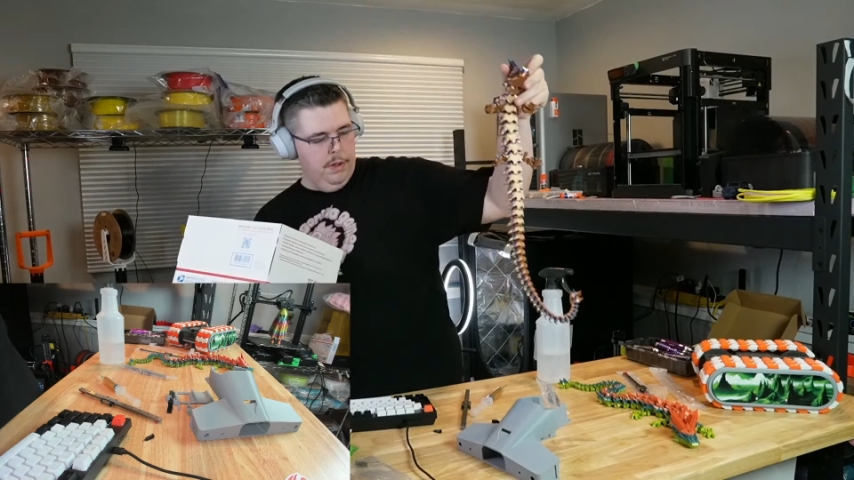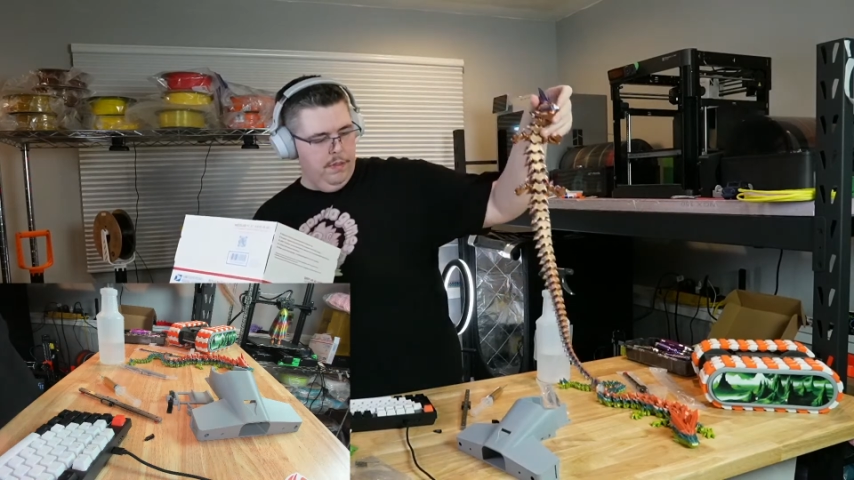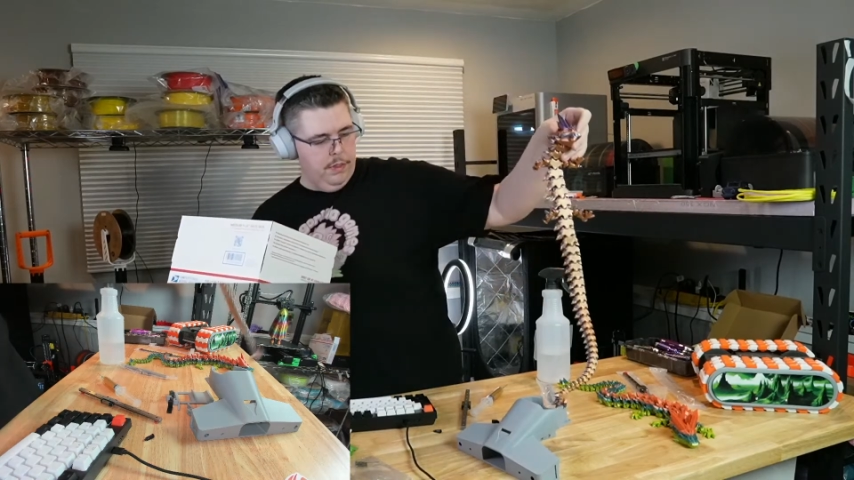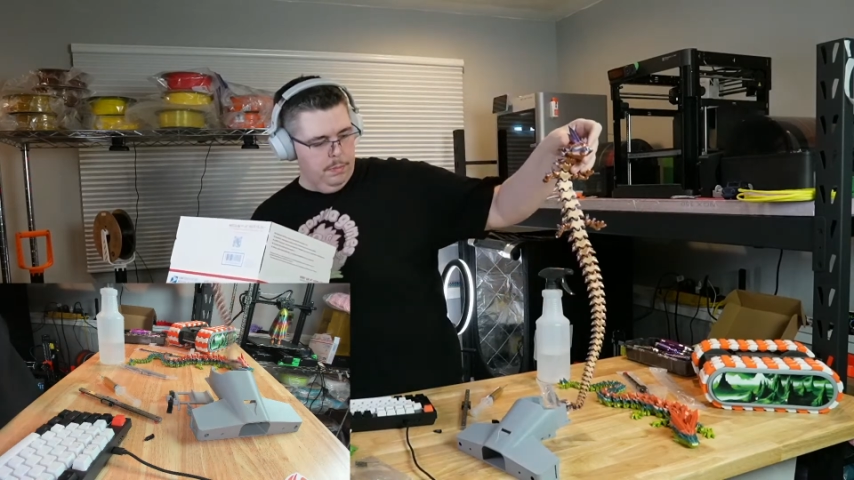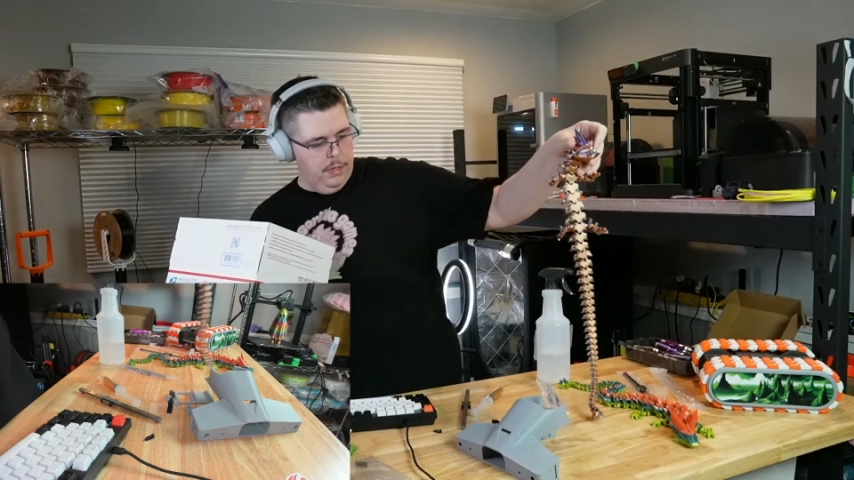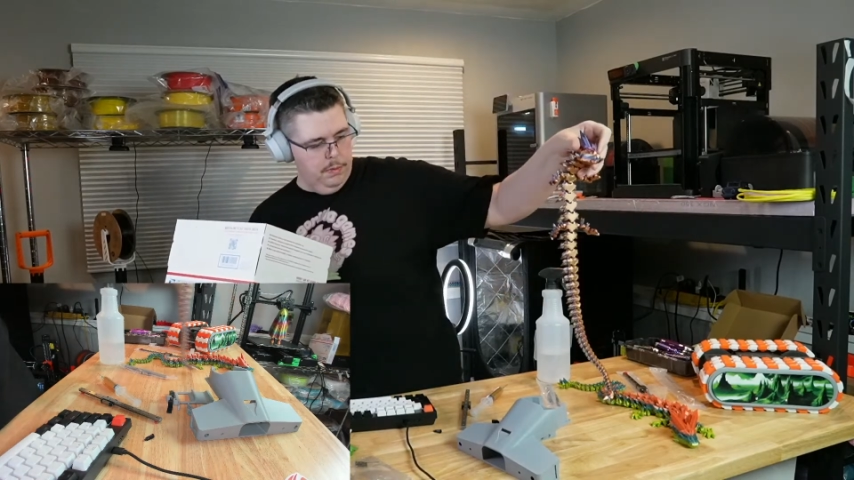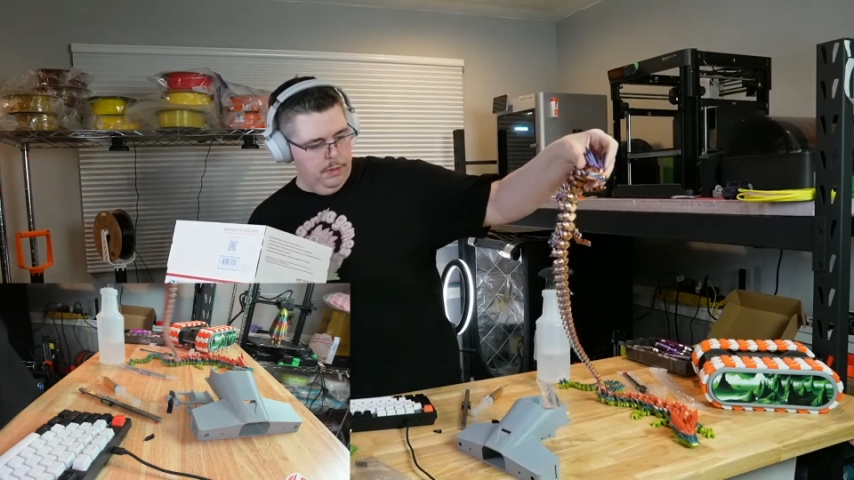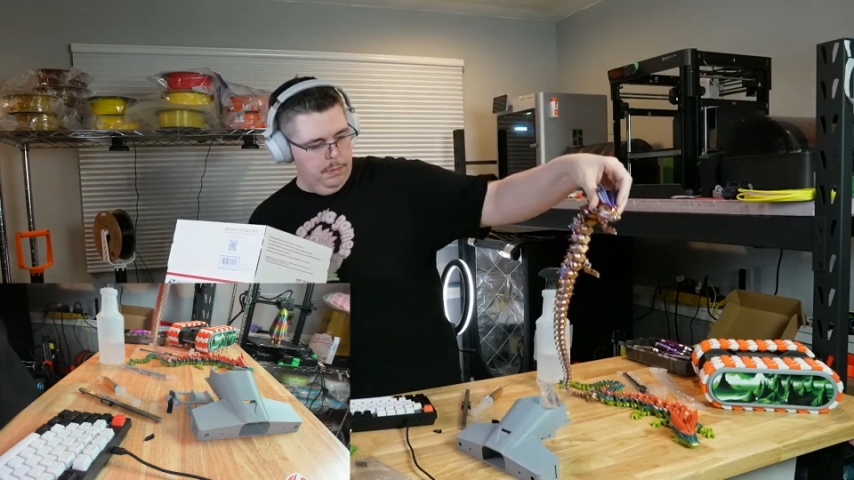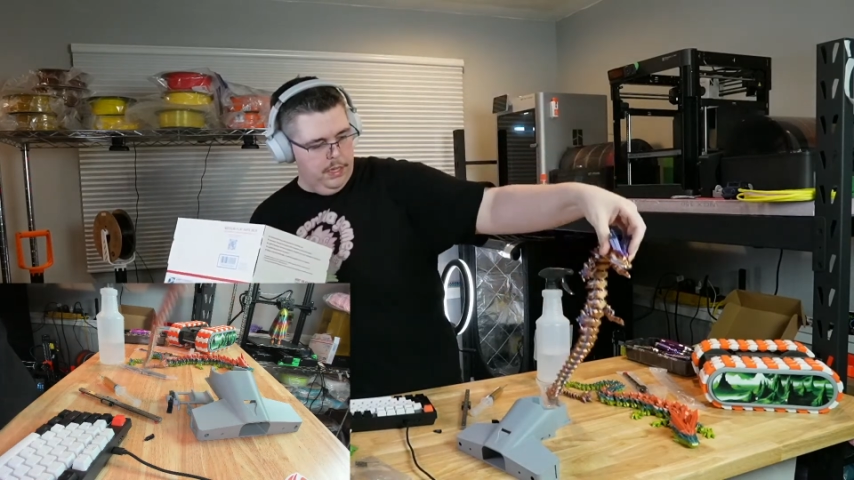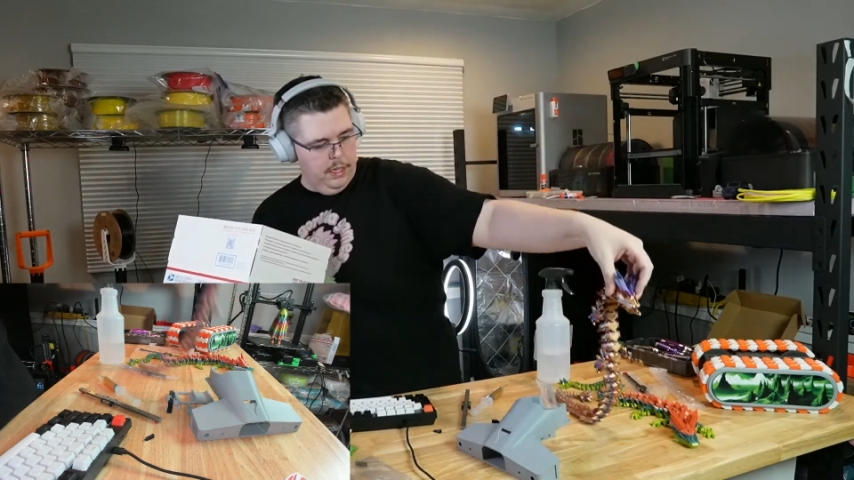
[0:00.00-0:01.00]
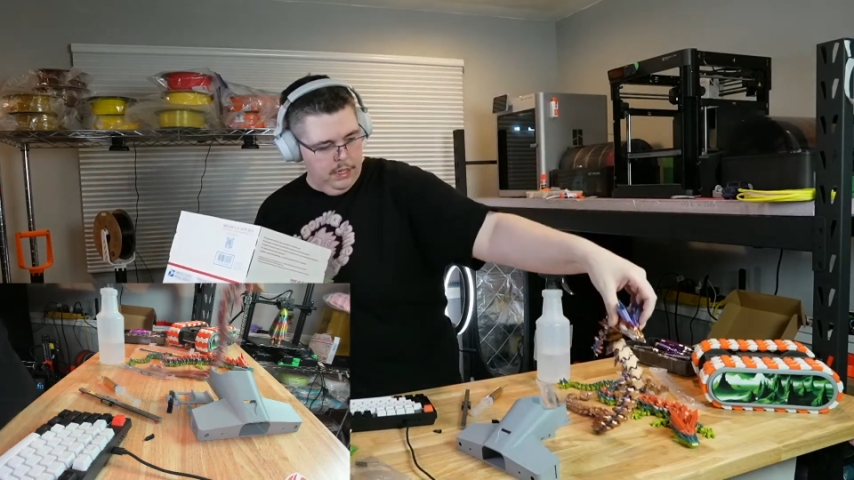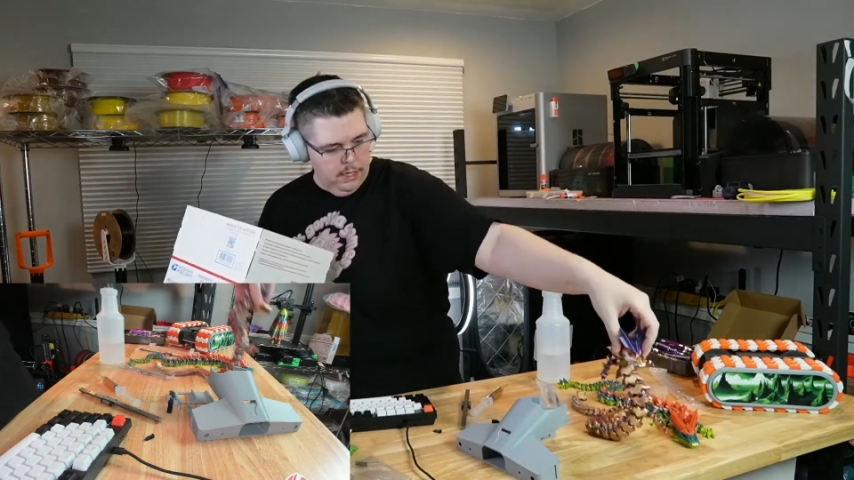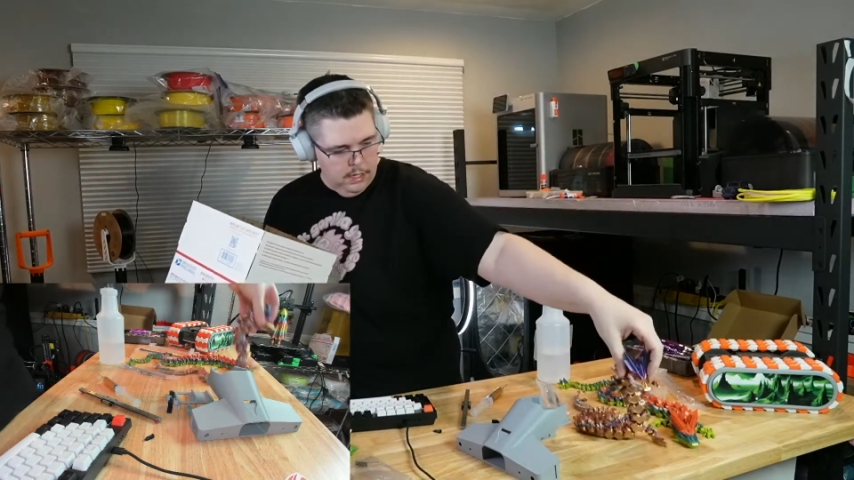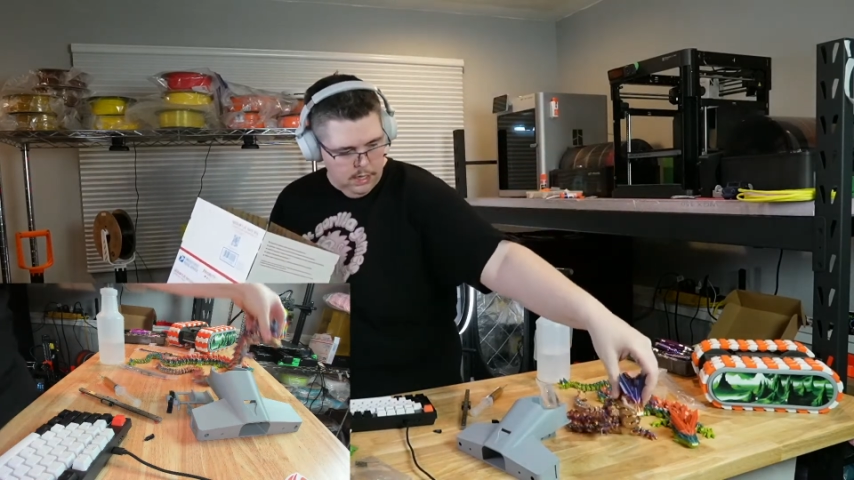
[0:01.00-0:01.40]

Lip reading: came off the T1T